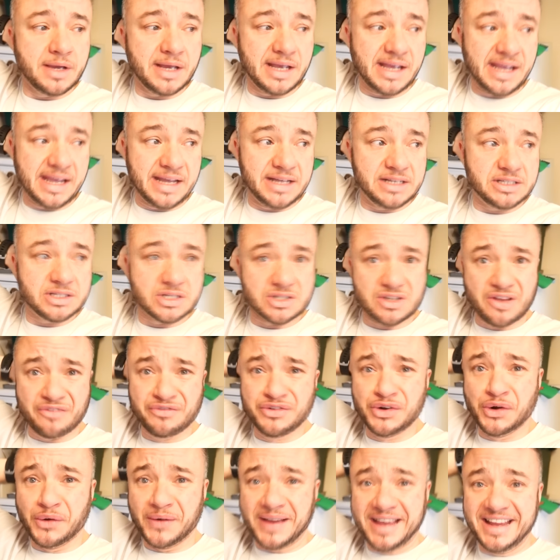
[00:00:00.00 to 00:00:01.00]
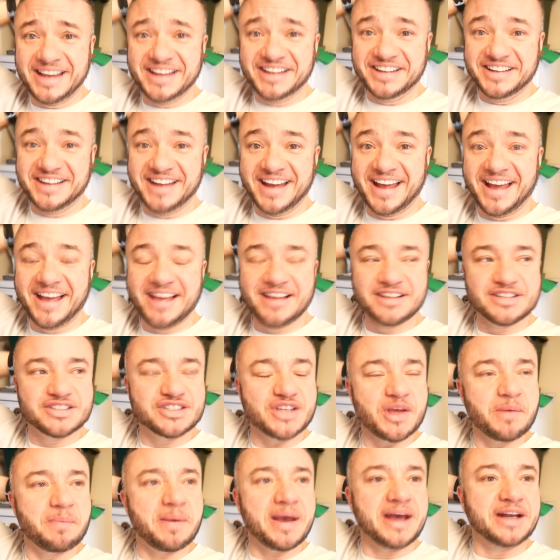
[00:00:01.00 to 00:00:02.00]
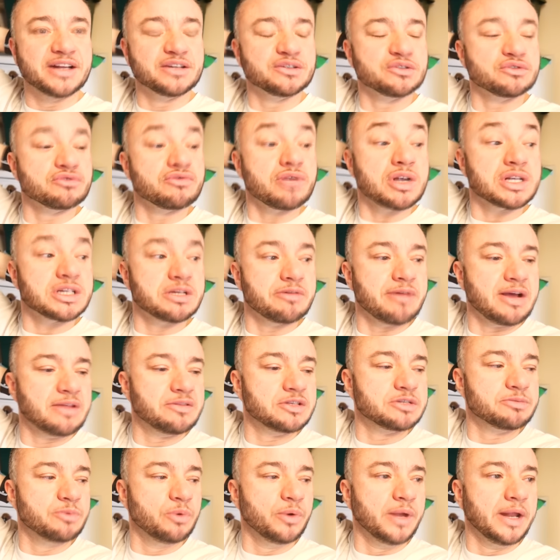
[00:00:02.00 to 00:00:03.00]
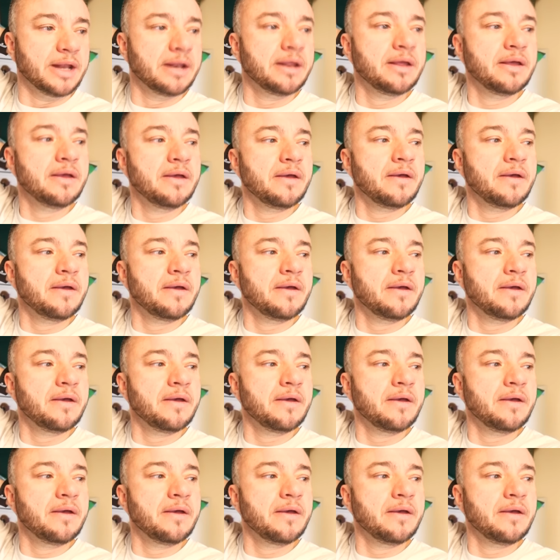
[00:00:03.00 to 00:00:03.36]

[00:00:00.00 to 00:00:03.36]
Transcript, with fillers: eat because I've not eaten yet. It's so bad because I was rushing around this morning.